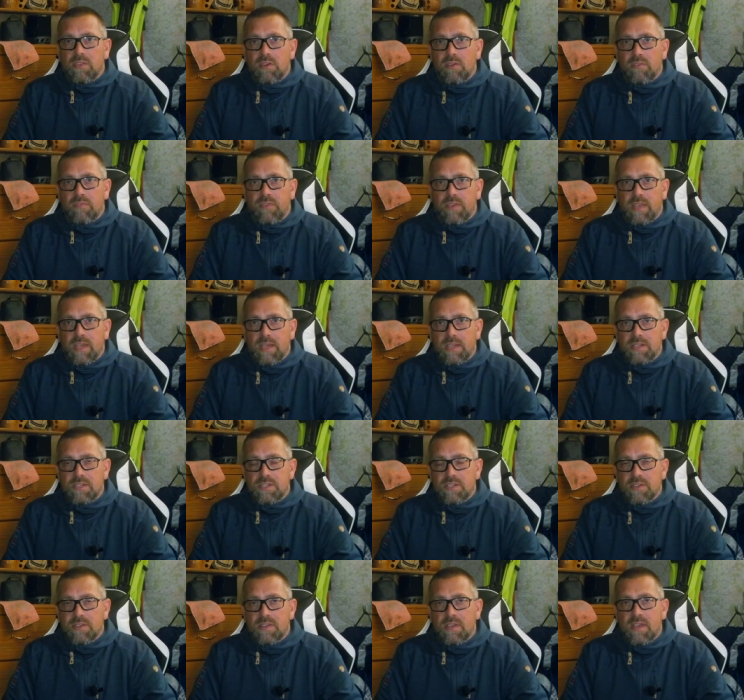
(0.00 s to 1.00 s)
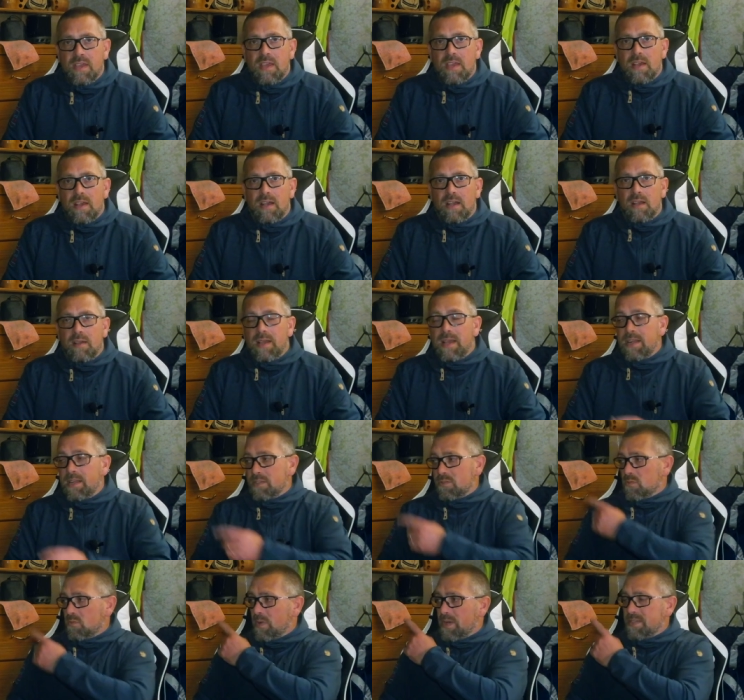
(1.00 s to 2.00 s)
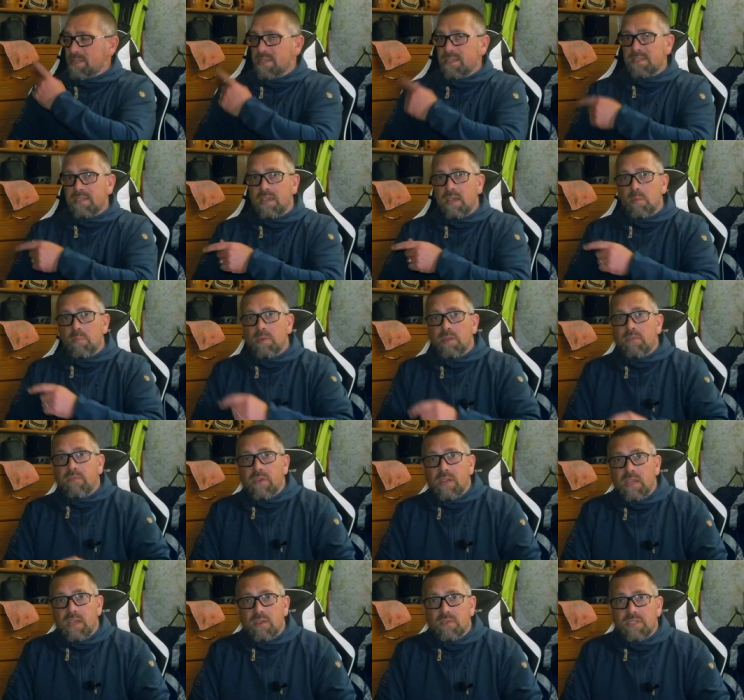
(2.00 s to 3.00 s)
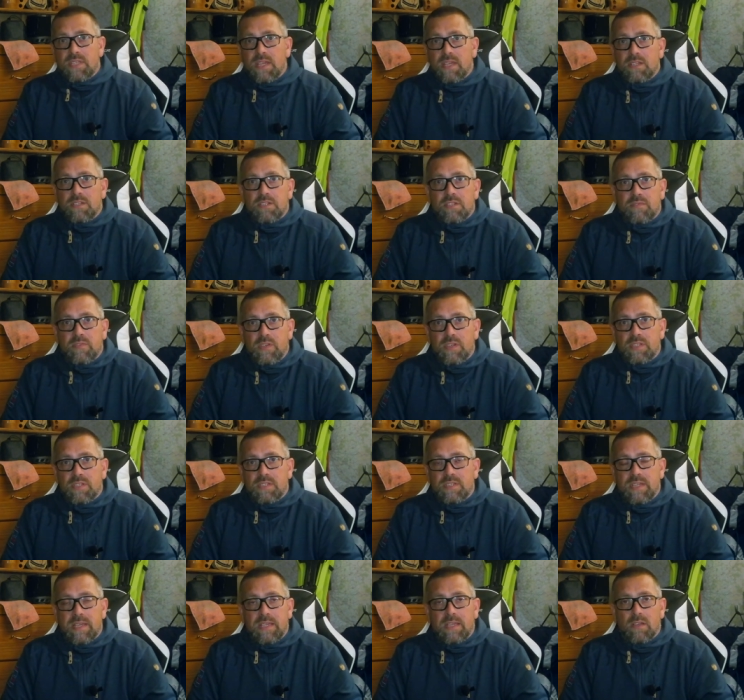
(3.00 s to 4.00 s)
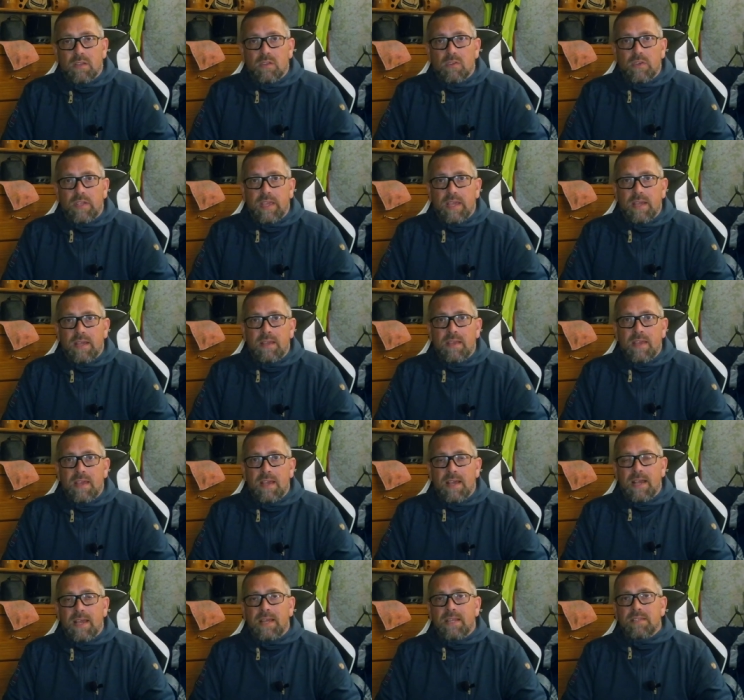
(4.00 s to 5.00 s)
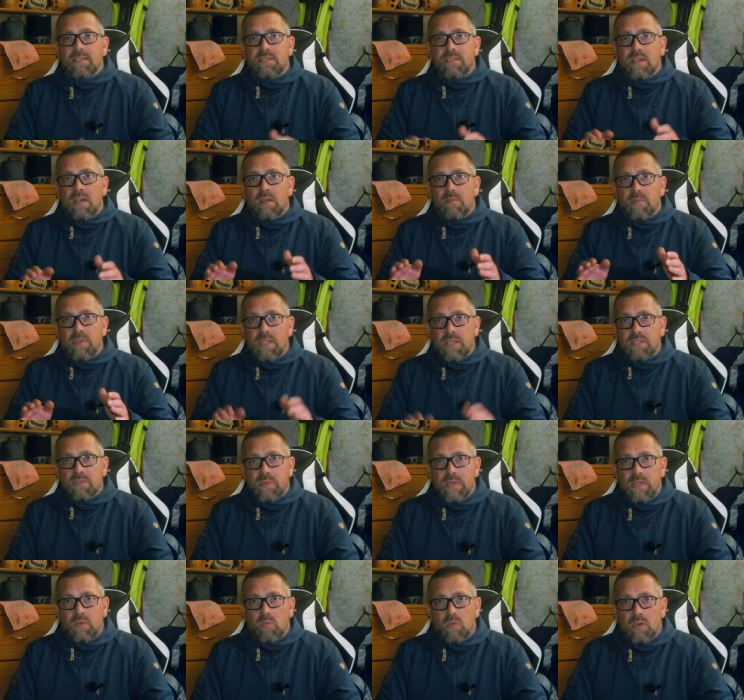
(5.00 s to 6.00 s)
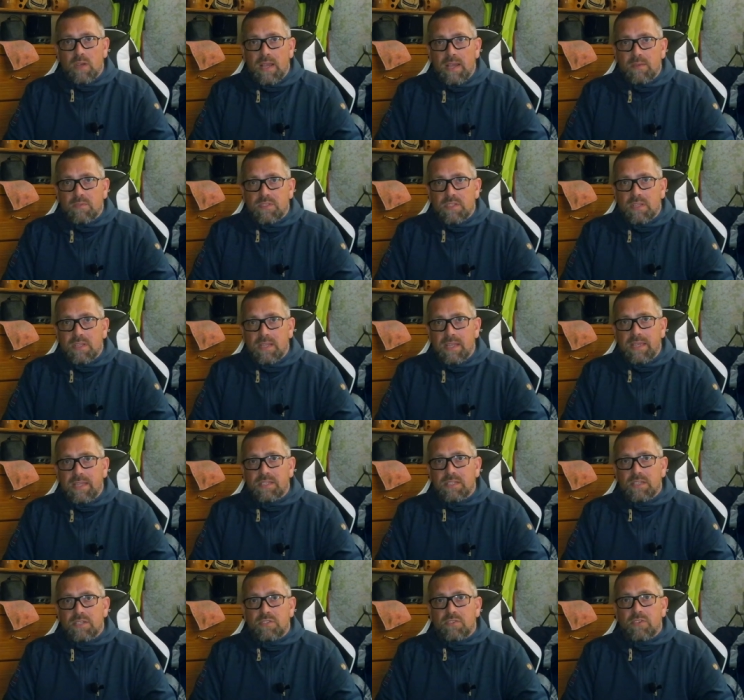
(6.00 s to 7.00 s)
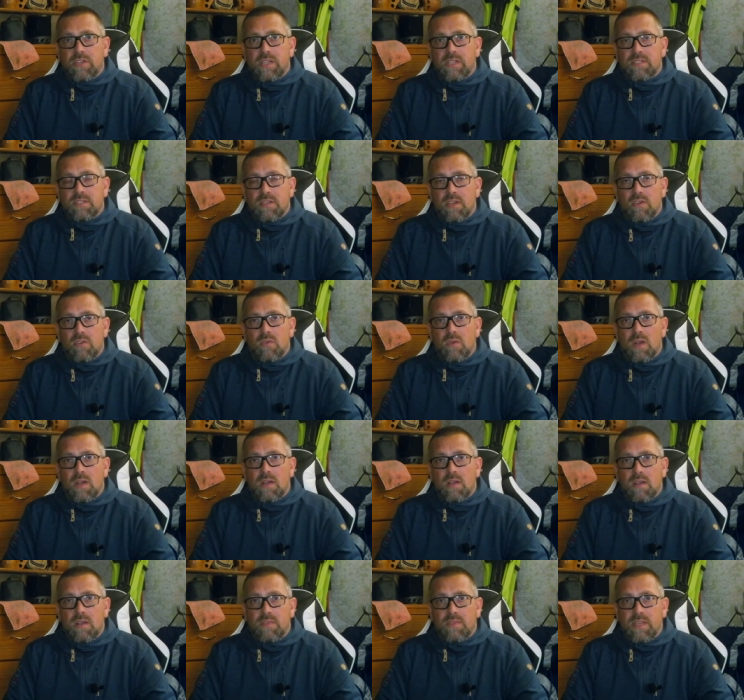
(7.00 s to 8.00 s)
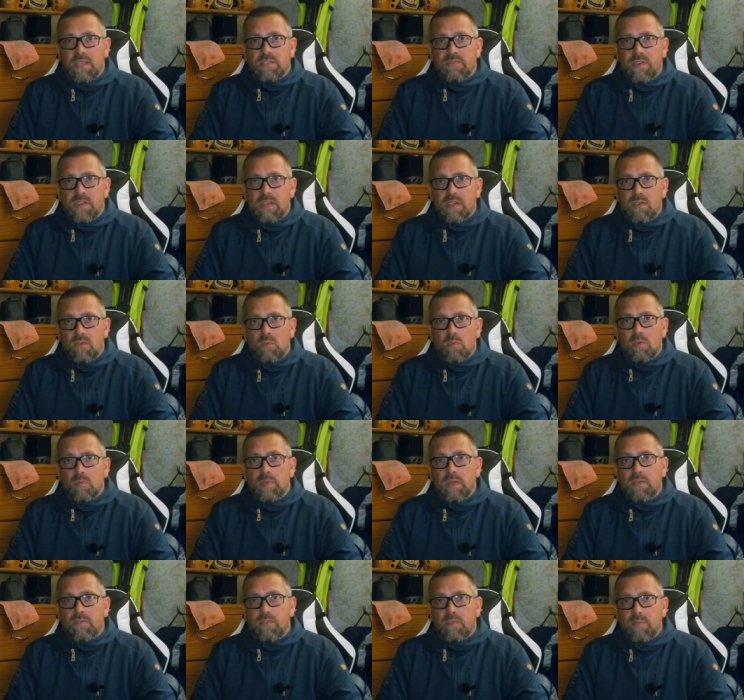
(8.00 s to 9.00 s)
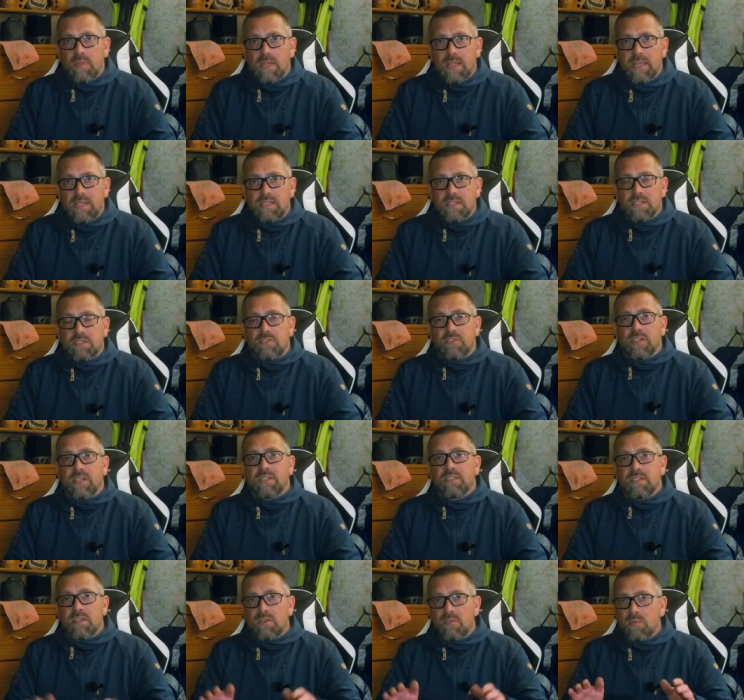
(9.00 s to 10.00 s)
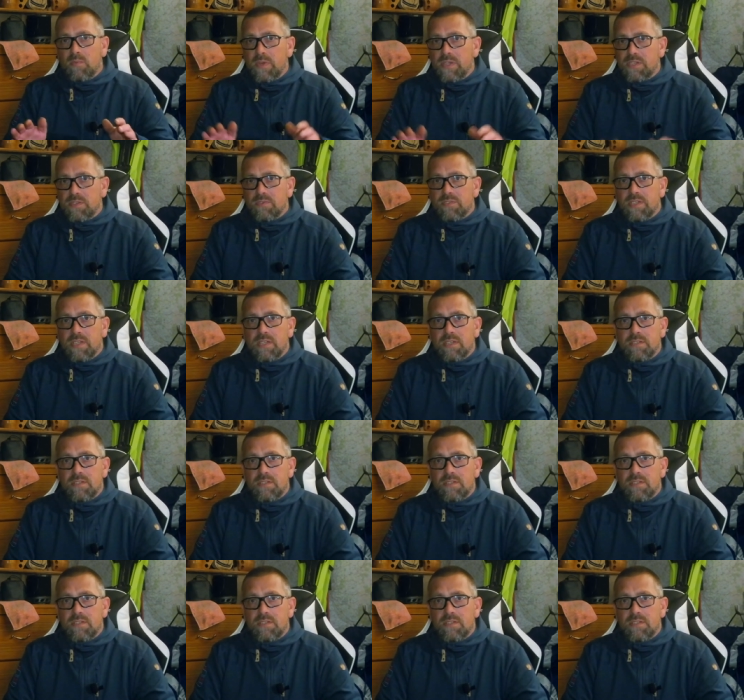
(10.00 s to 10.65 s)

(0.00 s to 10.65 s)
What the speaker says: notification. And as always, there's a couple of videos here just for you to take a look at. And next week, we're out to the Lake District, so next video will be from the Lake District. So we shall see you